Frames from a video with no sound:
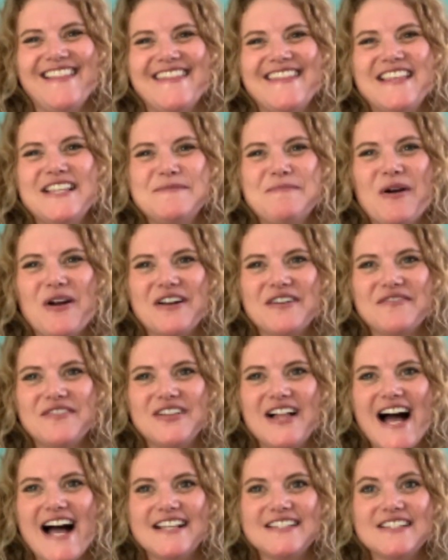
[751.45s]
This part of
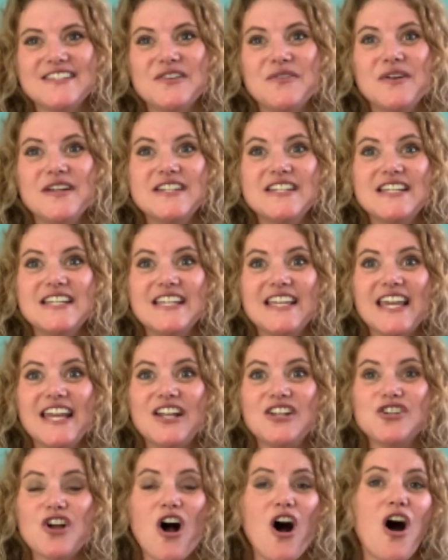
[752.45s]
class is going to
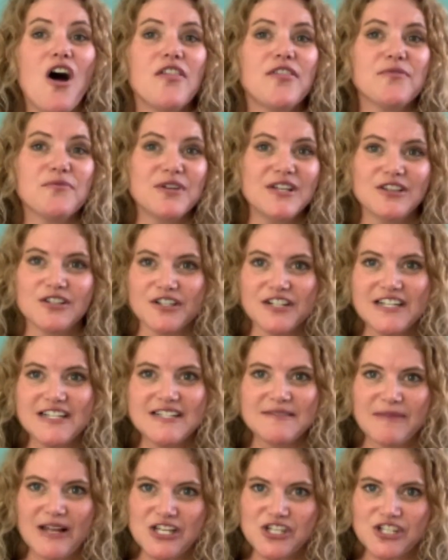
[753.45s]
engage all 3 learning
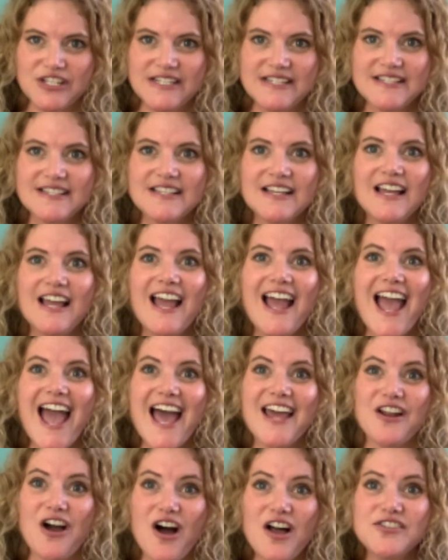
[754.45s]
dimensions
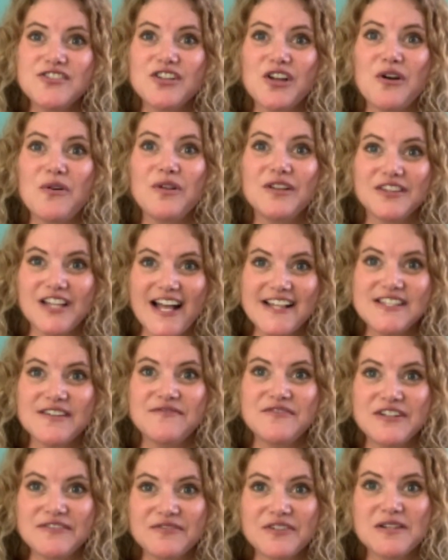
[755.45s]
and also lots
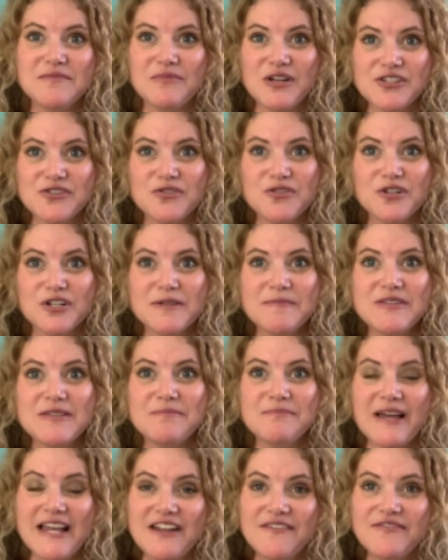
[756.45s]
of different muscle groups
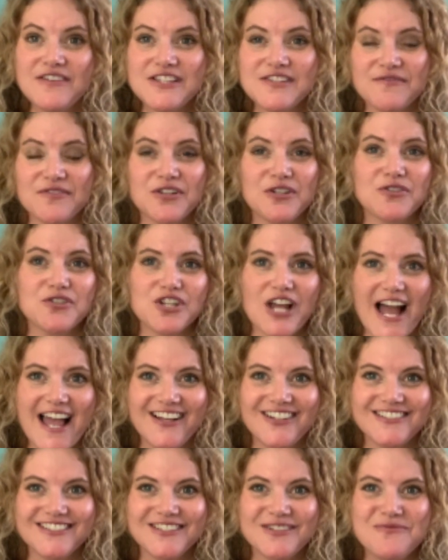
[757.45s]
and benefits for your
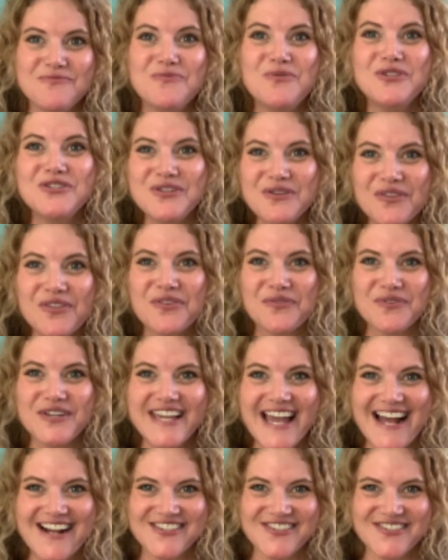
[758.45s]
child. We'll do 3
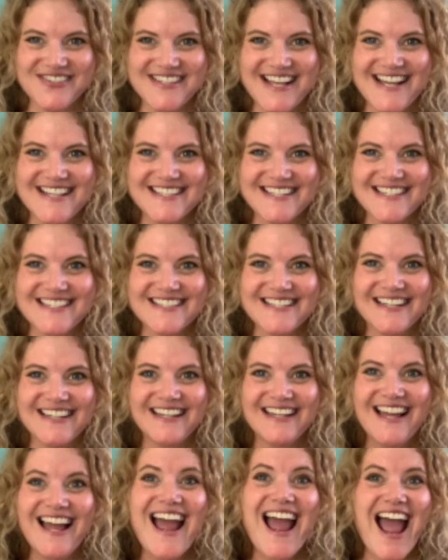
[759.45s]
exercises.
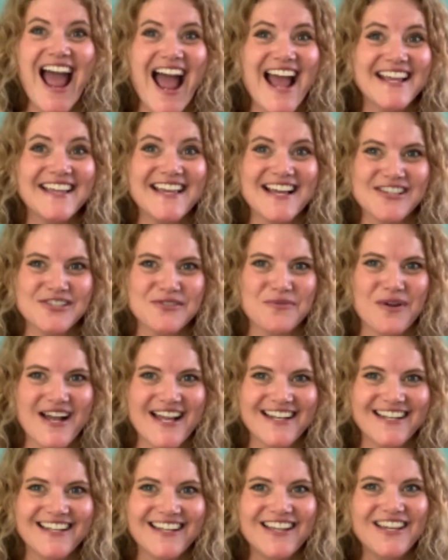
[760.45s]
And guess
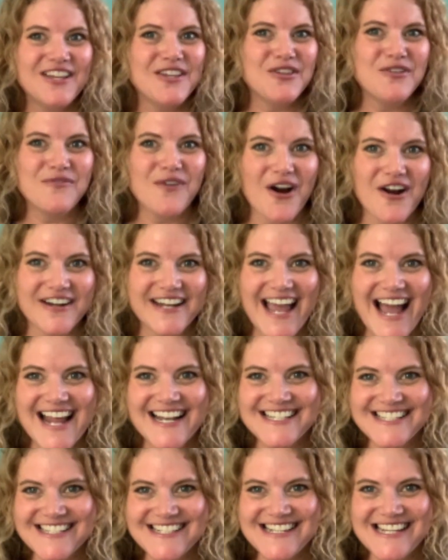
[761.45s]
what? You've already had
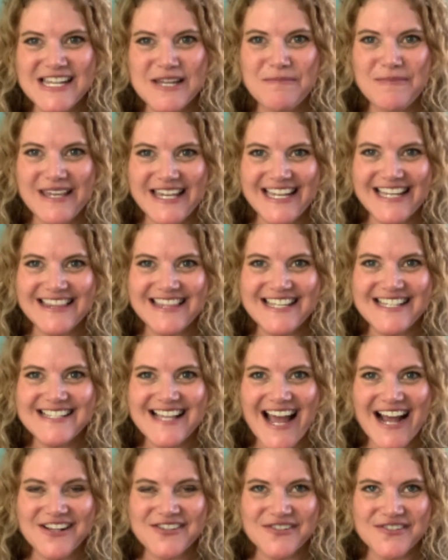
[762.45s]
a sneak peek at these
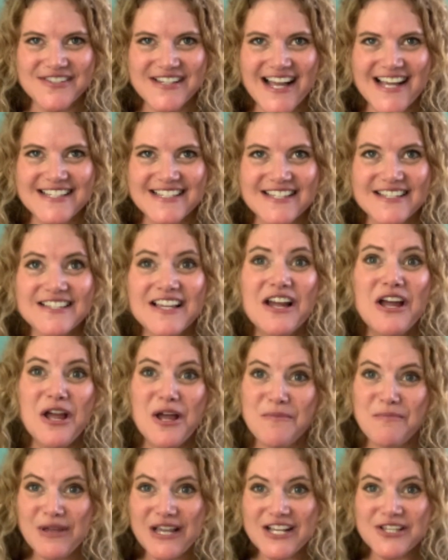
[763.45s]
exercises
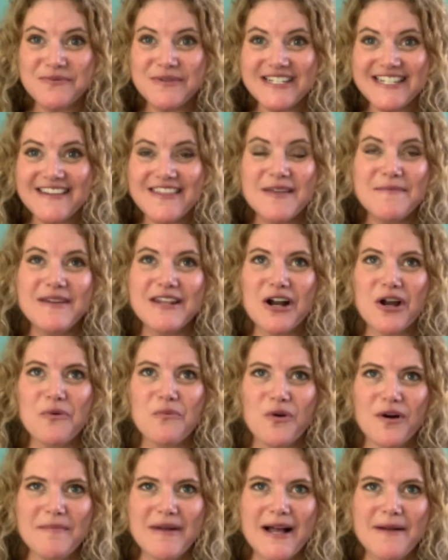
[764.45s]
because we did them in our
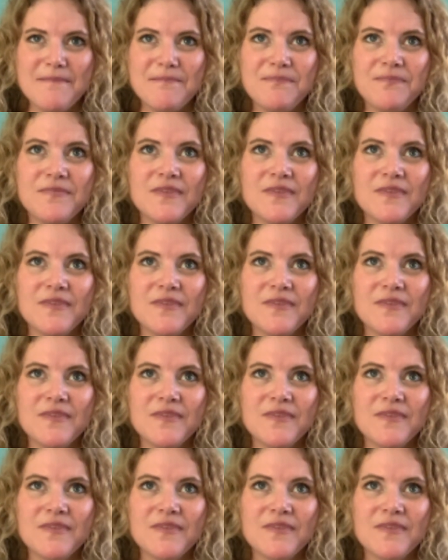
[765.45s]
warm-up.